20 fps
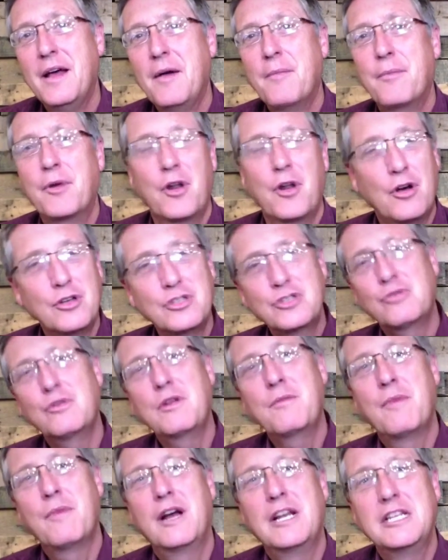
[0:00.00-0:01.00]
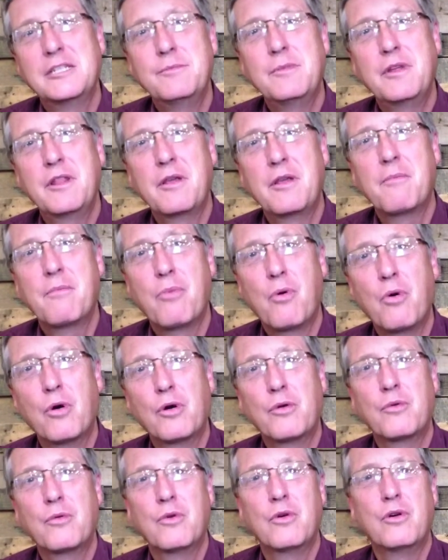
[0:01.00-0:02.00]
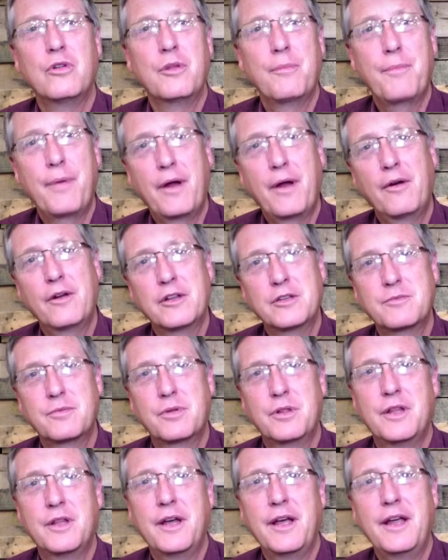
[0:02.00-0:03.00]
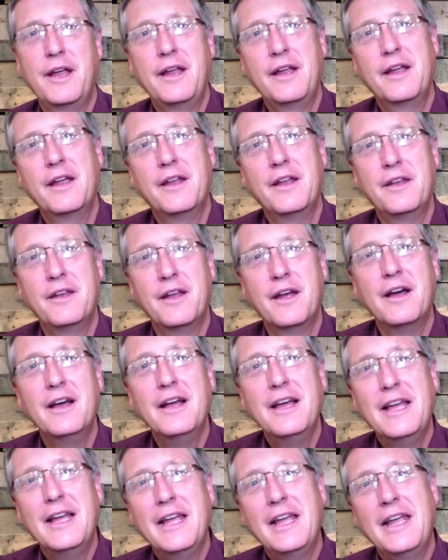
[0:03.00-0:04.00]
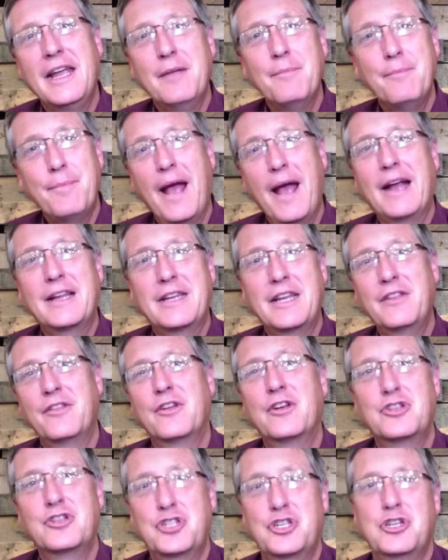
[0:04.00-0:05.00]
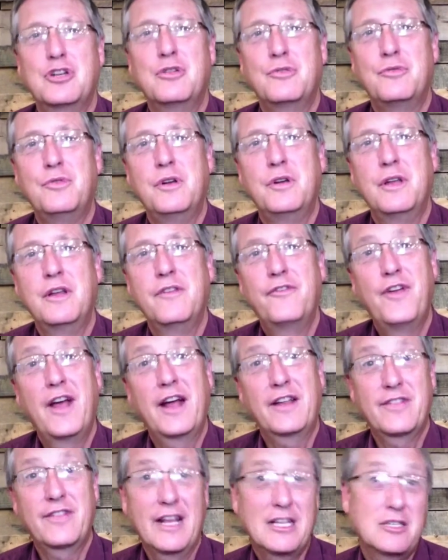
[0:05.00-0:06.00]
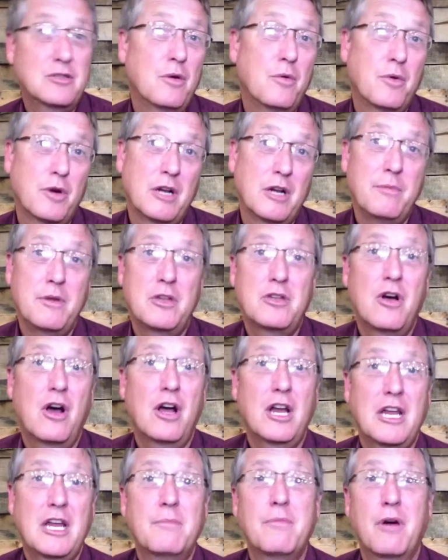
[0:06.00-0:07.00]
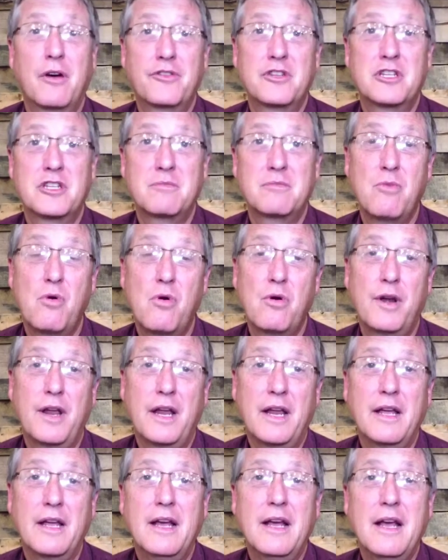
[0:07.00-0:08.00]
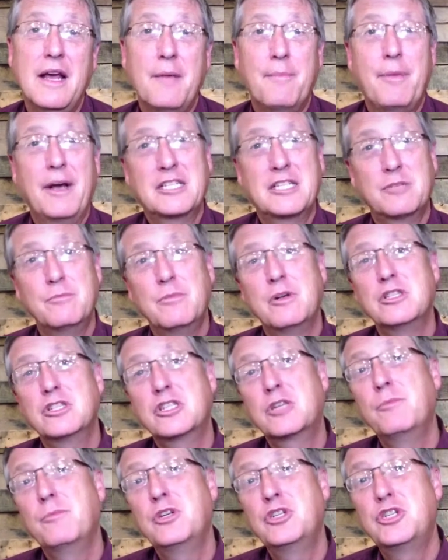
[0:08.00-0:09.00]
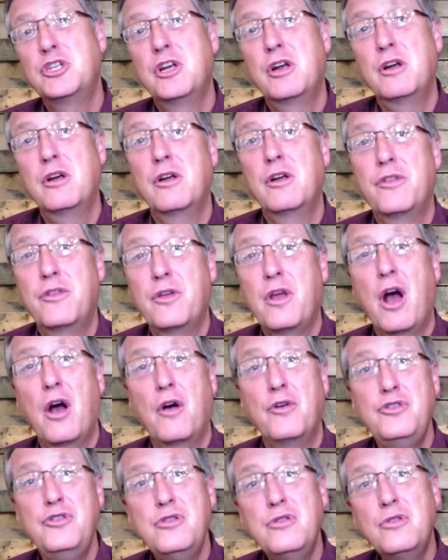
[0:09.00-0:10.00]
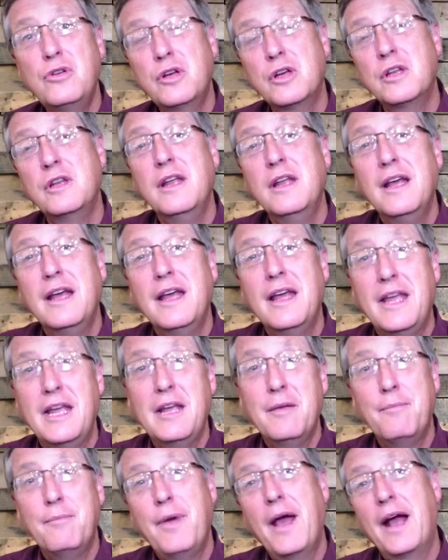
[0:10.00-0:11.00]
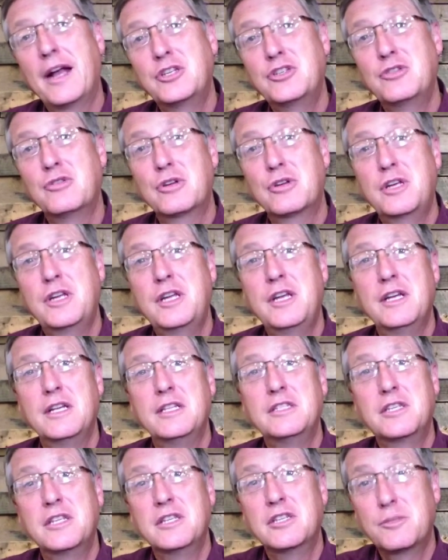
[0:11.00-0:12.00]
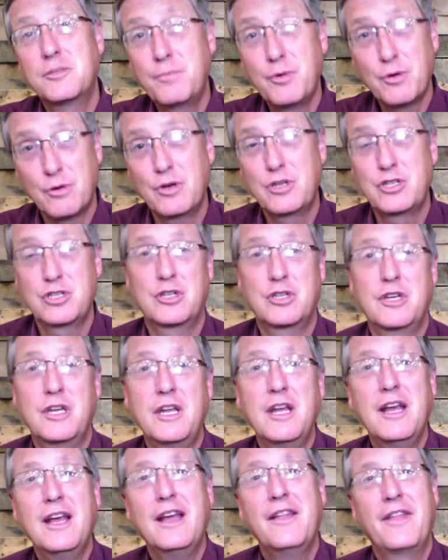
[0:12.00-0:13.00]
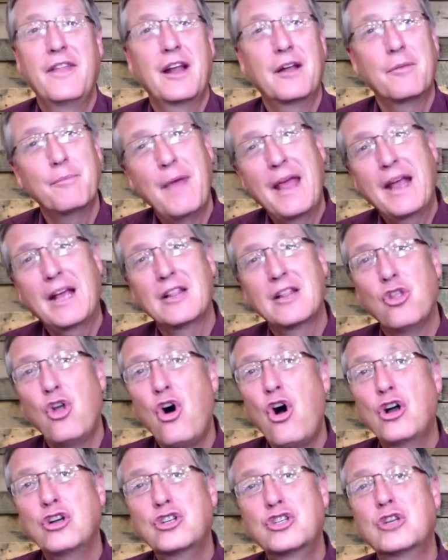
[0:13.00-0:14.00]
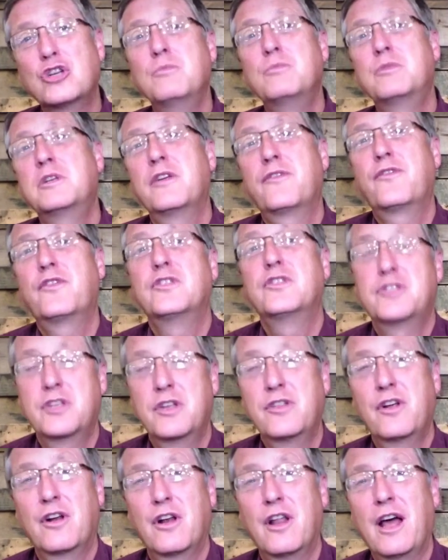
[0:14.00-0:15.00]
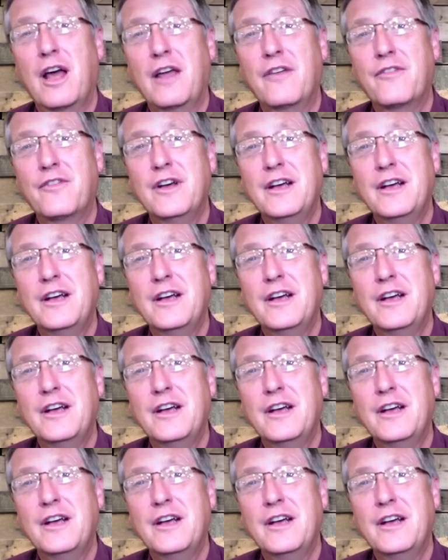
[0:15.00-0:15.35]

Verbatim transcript: But it also reminds me of the important role that parents play in uh, impacting their children. In fact, that's what we're going to be talking about this morning. Pastor Milton's going to be sharing with you how you can impact your kids and spiritually that'll make a long term difference in their life.